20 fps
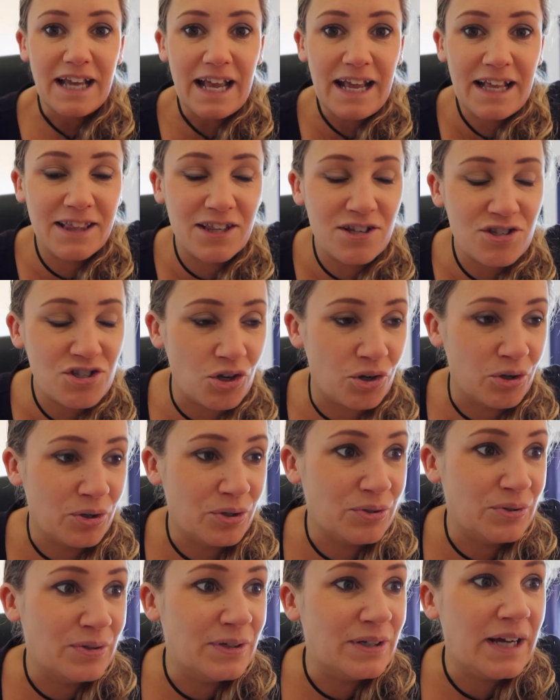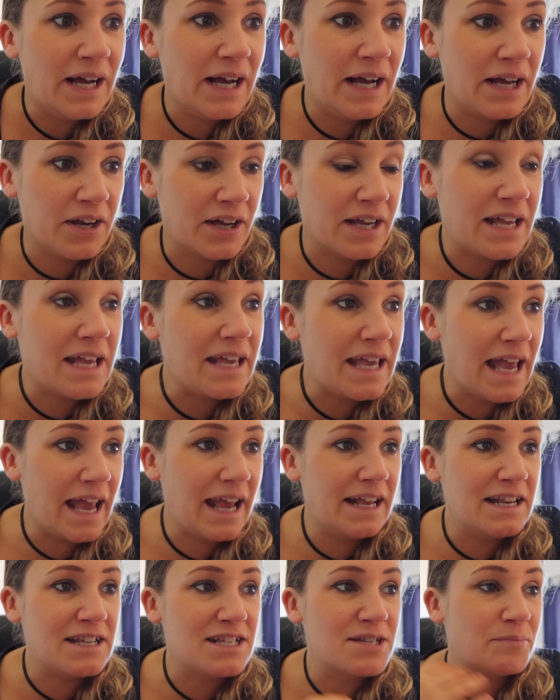in the zone and I can get
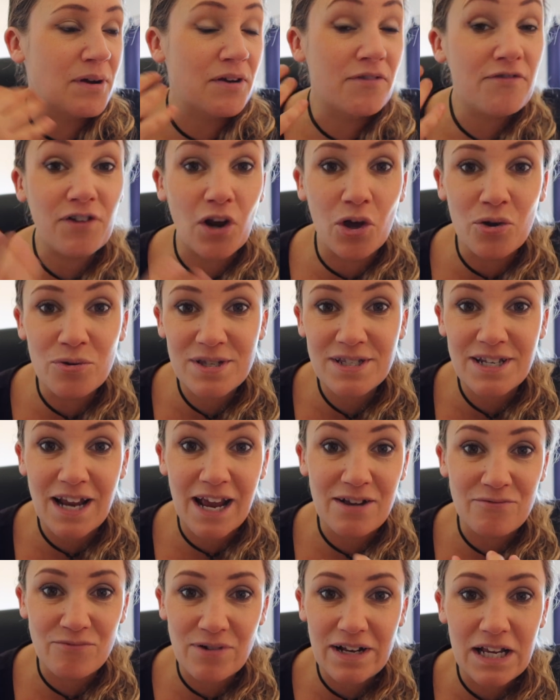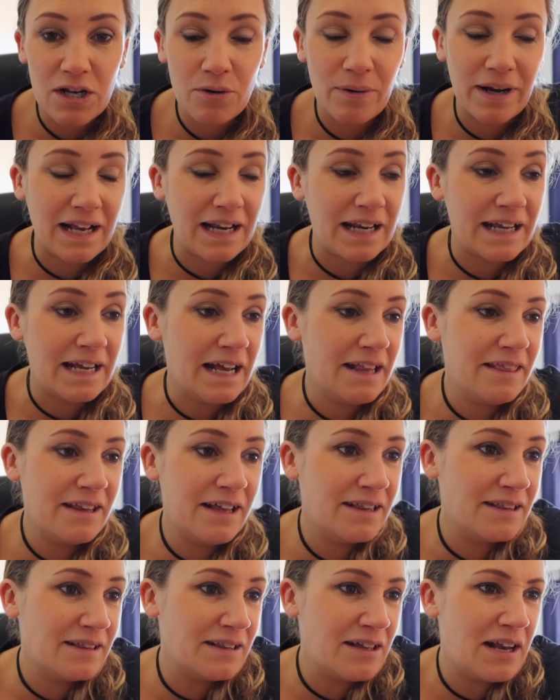into my flow state really quickly. And
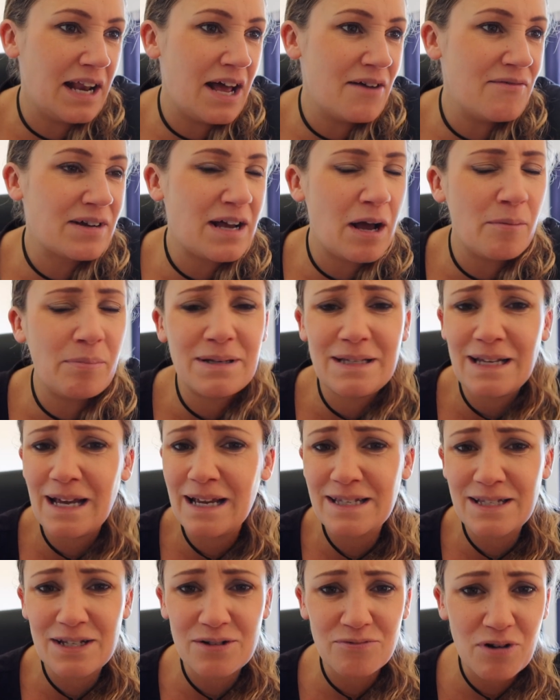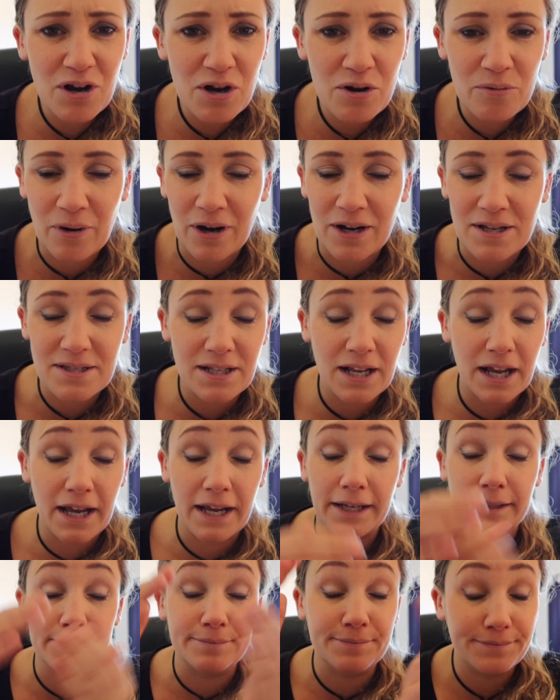then I'll have a couple of days in a row where it's
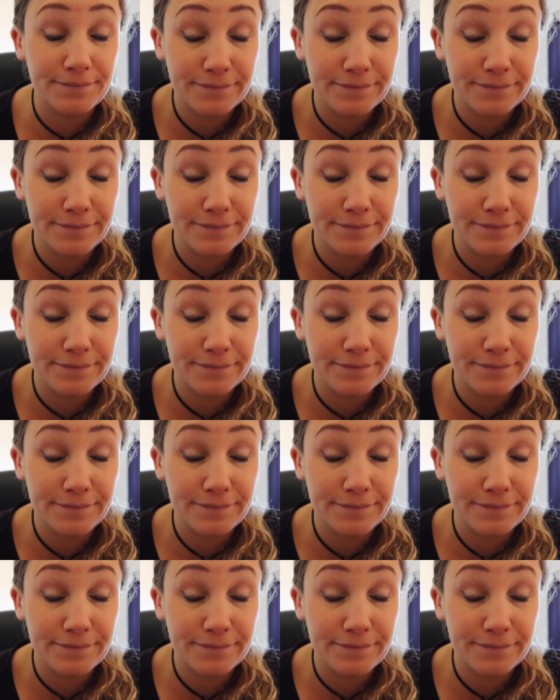like,